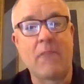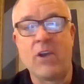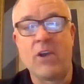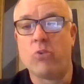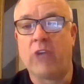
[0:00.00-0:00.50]

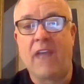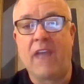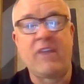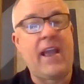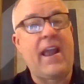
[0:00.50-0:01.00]
own
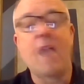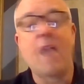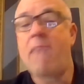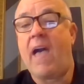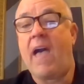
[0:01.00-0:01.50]
life. And
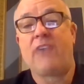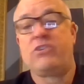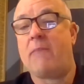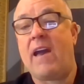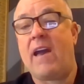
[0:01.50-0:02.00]
I'm
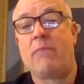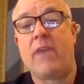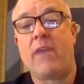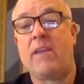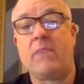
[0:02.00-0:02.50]
passionate about it,
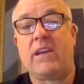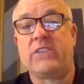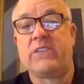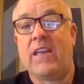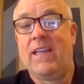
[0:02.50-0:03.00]
Brandon, because